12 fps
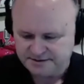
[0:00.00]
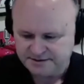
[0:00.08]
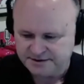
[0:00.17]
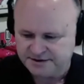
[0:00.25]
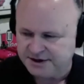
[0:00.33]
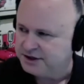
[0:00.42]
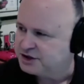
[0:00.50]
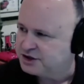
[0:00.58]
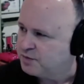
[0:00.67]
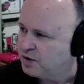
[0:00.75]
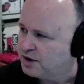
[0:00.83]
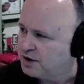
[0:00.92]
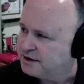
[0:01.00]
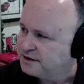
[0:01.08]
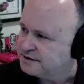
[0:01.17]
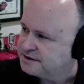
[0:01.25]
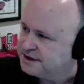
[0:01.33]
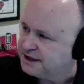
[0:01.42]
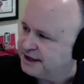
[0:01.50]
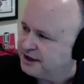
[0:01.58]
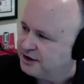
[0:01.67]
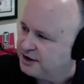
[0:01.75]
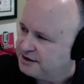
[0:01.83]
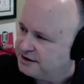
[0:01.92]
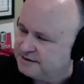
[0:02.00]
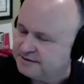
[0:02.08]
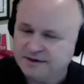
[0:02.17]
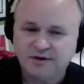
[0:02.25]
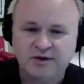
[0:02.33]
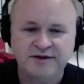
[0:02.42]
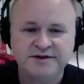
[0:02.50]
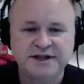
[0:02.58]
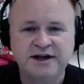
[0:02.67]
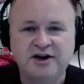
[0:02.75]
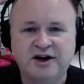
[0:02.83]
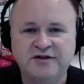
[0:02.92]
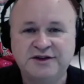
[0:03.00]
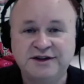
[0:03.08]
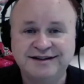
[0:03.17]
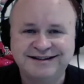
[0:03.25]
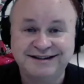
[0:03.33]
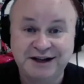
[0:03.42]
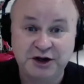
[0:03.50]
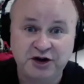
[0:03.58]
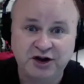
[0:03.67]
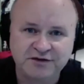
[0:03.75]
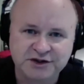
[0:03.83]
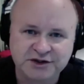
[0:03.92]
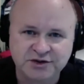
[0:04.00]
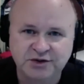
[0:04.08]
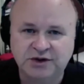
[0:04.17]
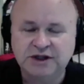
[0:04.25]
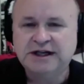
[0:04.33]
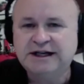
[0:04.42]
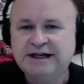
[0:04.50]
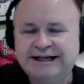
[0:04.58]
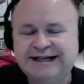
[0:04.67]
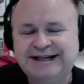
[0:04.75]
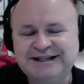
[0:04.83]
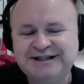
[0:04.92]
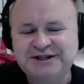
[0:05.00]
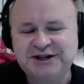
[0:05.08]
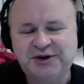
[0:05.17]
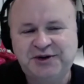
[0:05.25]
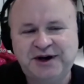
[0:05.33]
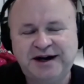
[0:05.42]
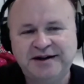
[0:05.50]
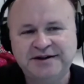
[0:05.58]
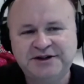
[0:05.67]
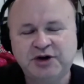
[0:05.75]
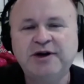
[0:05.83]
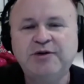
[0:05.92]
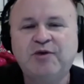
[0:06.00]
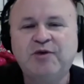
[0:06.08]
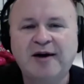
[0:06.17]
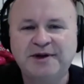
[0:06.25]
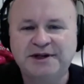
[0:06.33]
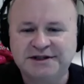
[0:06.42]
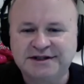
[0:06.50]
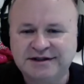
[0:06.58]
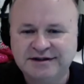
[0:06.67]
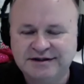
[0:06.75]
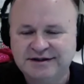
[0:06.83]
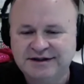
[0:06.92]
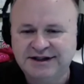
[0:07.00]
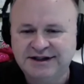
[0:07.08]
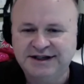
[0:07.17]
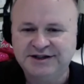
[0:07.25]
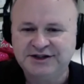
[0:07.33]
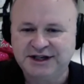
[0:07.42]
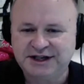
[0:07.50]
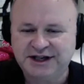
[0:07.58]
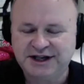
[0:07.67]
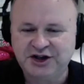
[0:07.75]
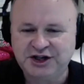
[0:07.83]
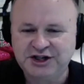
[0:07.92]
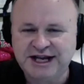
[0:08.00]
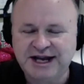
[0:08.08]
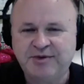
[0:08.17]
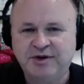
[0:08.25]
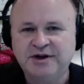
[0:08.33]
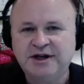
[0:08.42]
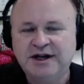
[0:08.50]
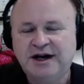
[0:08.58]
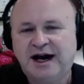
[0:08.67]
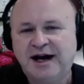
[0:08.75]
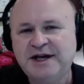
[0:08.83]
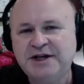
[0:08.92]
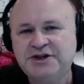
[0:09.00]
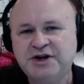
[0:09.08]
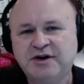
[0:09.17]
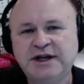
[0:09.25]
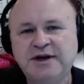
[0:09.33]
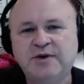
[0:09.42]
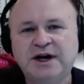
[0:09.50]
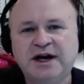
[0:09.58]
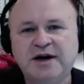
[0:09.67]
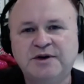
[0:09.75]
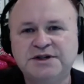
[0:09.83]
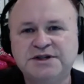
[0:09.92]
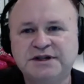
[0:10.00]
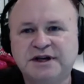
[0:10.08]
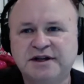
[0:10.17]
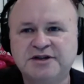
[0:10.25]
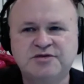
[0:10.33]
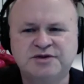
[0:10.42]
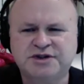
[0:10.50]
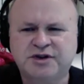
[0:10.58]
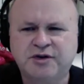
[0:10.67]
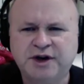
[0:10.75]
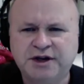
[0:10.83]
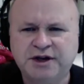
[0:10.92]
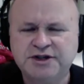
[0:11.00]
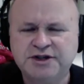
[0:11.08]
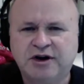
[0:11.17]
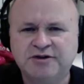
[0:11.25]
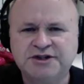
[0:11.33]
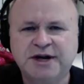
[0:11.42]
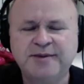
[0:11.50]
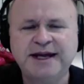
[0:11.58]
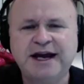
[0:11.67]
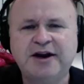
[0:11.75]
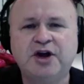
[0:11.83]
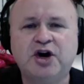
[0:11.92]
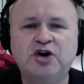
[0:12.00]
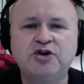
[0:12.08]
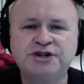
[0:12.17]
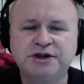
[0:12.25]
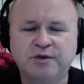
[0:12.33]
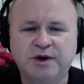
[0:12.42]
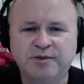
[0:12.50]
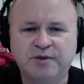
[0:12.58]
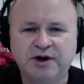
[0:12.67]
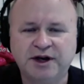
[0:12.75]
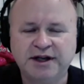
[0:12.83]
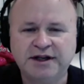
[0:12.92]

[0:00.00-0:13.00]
thing this morning. See you later, hon. My wife's heading off to school. So Tony Robbins is a good example. I met Tony when I was, this was 30 years ago. I was coming out of the ocean one morning,